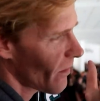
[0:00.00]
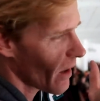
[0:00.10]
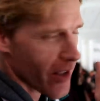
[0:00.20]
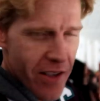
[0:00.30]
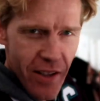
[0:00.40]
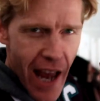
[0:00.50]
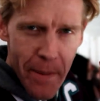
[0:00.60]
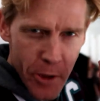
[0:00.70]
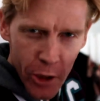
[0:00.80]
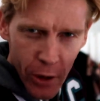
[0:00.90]

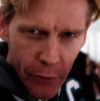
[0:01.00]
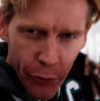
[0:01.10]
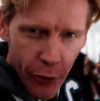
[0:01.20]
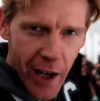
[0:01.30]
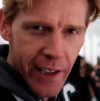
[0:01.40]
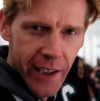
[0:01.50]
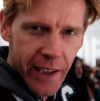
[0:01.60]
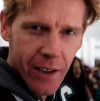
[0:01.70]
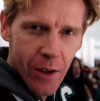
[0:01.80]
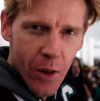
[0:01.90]
Absolutely frightening.
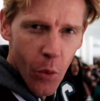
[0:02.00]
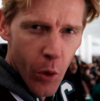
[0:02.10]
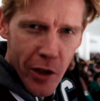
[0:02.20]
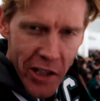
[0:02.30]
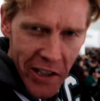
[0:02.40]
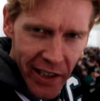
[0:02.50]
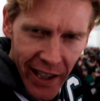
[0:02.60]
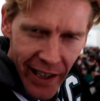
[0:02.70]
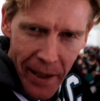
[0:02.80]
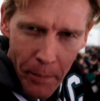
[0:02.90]
Worst
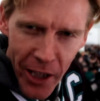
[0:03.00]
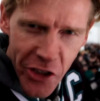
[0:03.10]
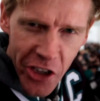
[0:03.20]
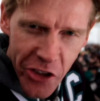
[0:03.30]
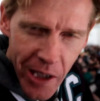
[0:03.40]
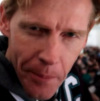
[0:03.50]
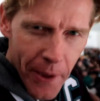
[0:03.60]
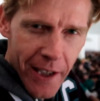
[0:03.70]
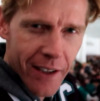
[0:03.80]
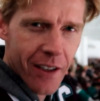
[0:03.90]
part, like bungee jumping,
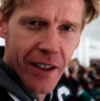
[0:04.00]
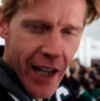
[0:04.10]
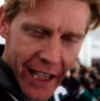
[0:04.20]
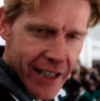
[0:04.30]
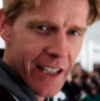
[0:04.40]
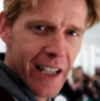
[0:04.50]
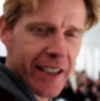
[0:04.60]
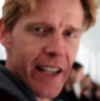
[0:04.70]
anything like